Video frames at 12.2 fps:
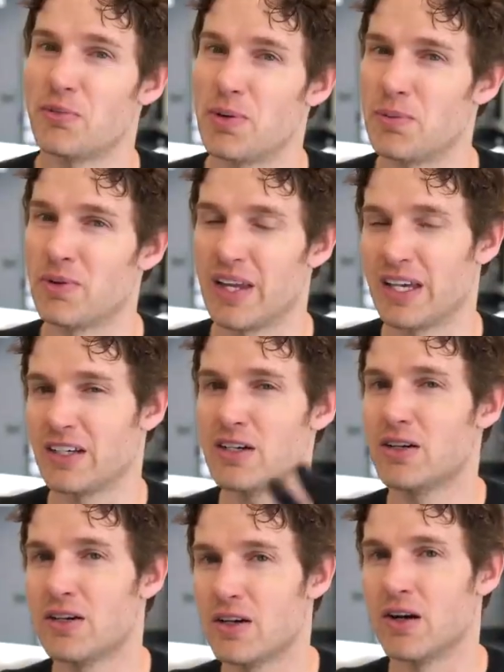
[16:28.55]
people are like,
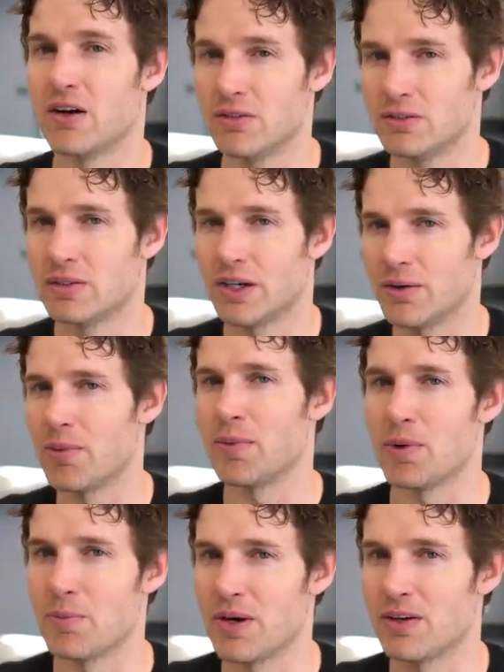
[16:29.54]
no, I
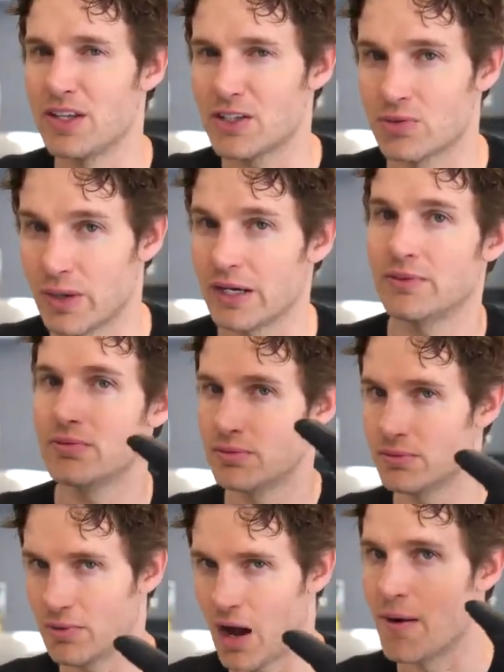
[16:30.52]
remember it better this way.
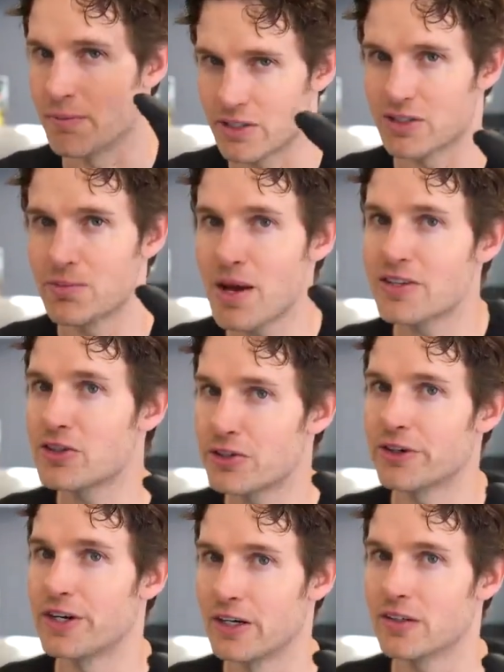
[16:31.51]
I'm just the
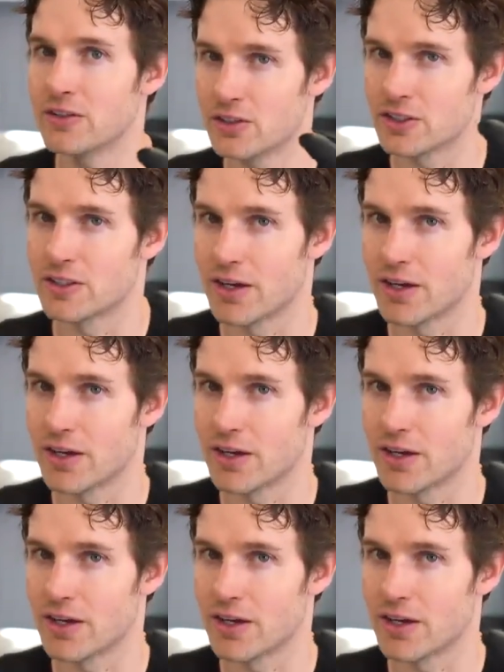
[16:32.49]
messenger here, just